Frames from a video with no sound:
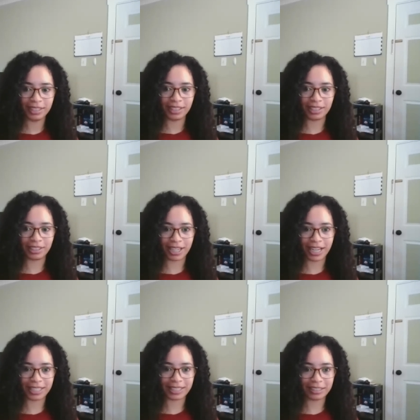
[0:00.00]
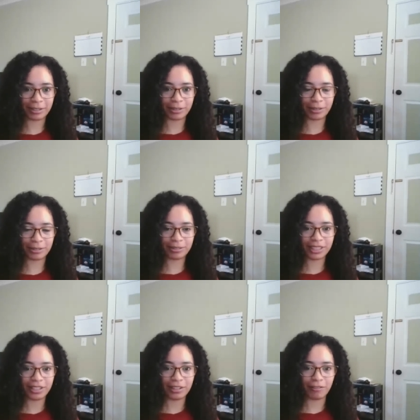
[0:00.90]
All right,
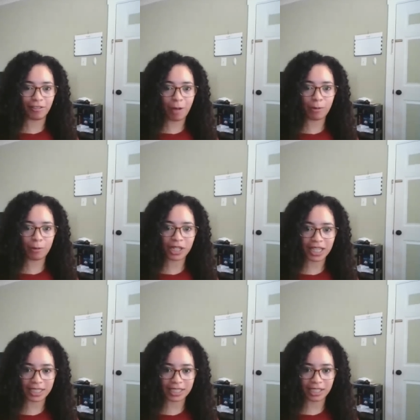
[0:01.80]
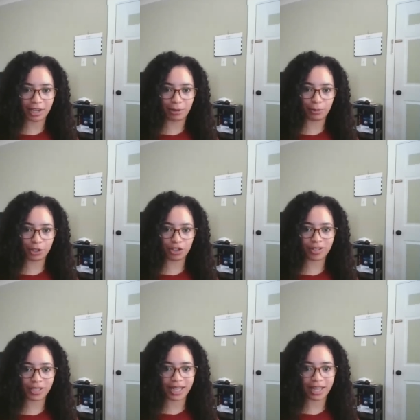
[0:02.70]
so Robin would like to know, would you
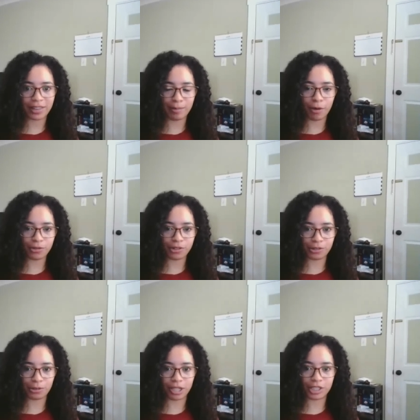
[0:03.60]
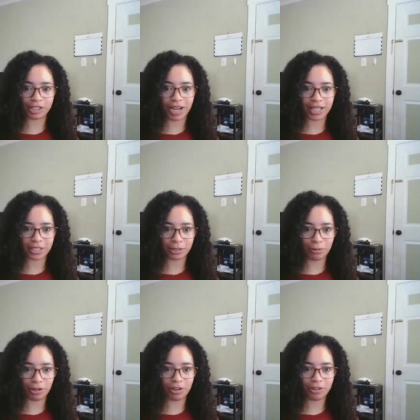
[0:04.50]
say that the mosasaur in Jurassic
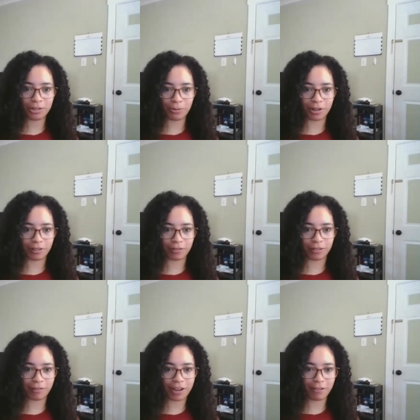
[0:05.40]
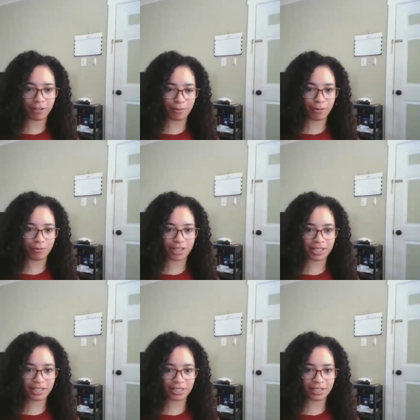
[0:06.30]
World, one of her favorite
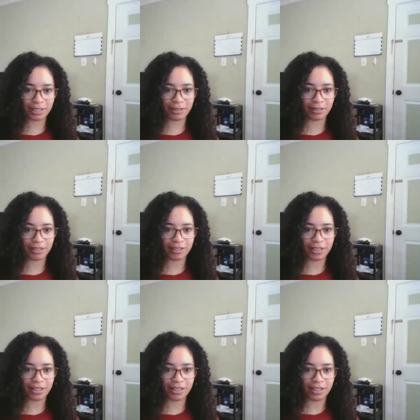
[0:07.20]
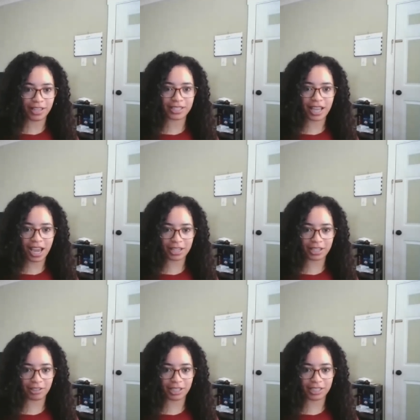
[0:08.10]
movies, is
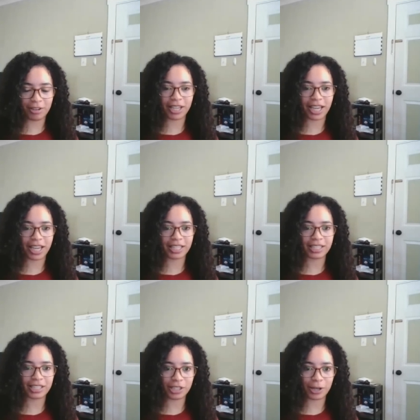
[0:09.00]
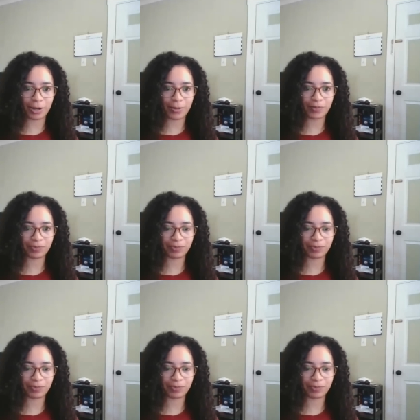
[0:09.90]
accurate? Okay, so